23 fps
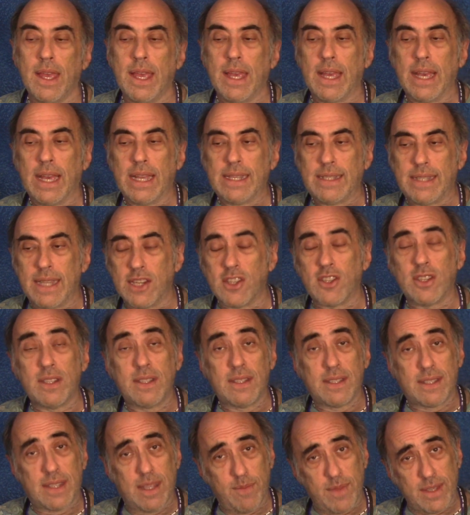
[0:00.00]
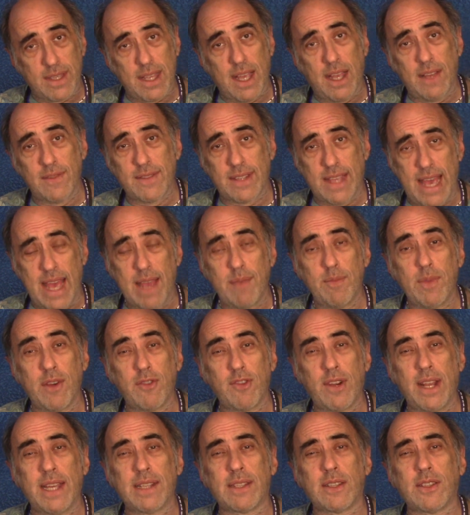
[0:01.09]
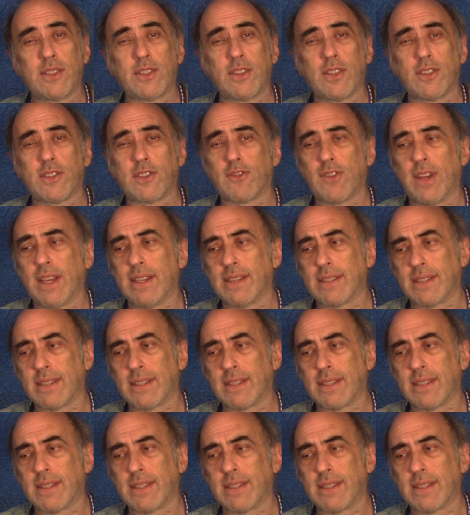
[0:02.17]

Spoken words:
Addictions themselves can be related to stress,